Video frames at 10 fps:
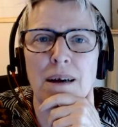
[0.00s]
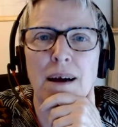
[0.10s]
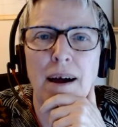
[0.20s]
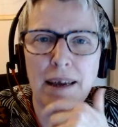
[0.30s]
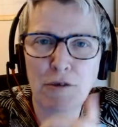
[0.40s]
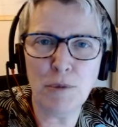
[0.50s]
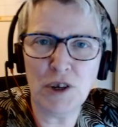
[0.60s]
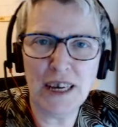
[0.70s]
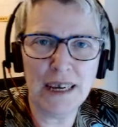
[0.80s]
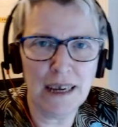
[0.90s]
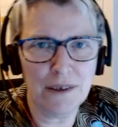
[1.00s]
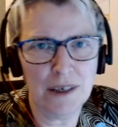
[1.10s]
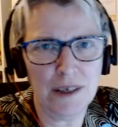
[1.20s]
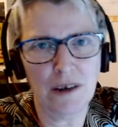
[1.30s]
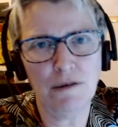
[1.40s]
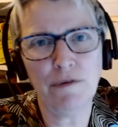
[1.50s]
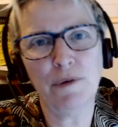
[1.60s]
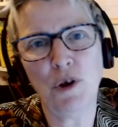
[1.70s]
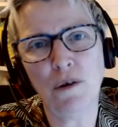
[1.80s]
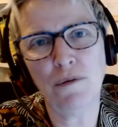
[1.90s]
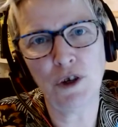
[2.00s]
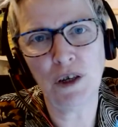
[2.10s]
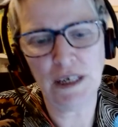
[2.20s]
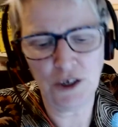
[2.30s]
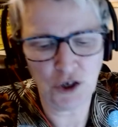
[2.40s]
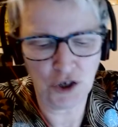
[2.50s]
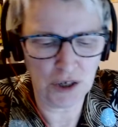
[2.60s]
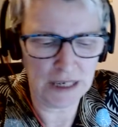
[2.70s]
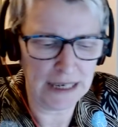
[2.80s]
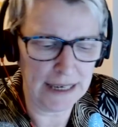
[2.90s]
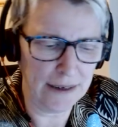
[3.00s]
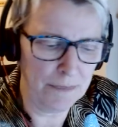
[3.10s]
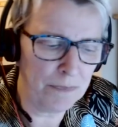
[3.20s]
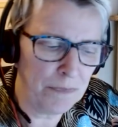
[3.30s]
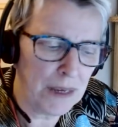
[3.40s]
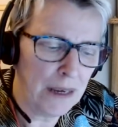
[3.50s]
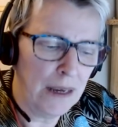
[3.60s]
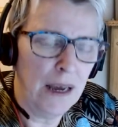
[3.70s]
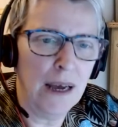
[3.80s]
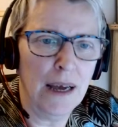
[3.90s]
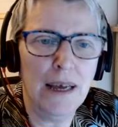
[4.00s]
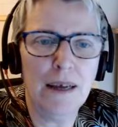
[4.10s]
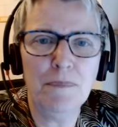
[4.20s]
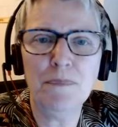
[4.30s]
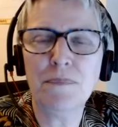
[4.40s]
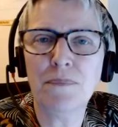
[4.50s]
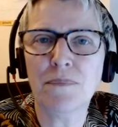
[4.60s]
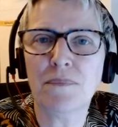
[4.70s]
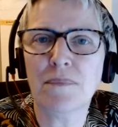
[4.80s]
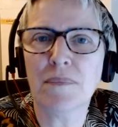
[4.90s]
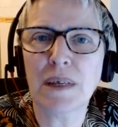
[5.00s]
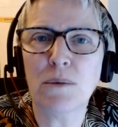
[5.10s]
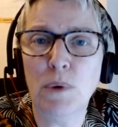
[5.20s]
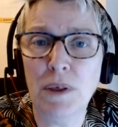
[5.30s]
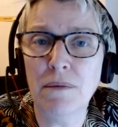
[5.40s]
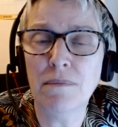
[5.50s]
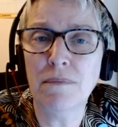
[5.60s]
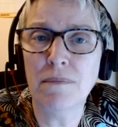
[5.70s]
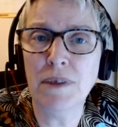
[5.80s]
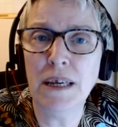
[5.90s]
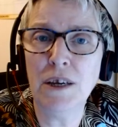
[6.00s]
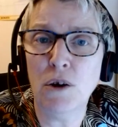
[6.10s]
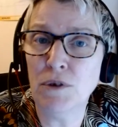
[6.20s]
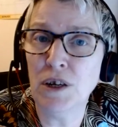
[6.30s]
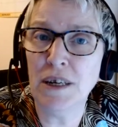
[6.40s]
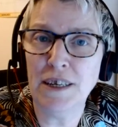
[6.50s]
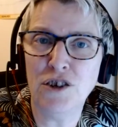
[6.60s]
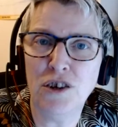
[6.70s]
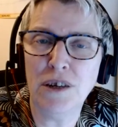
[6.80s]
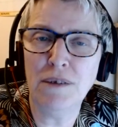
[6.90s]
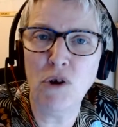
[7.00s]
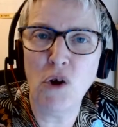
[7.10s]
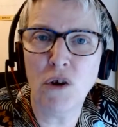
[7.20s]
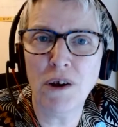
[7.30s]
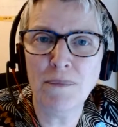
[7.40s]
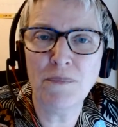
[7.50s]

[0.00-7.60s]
Hi everybody, Kathy Syrett from the Confident Leader Journey here, um, with the Confident Leader Journey vlog.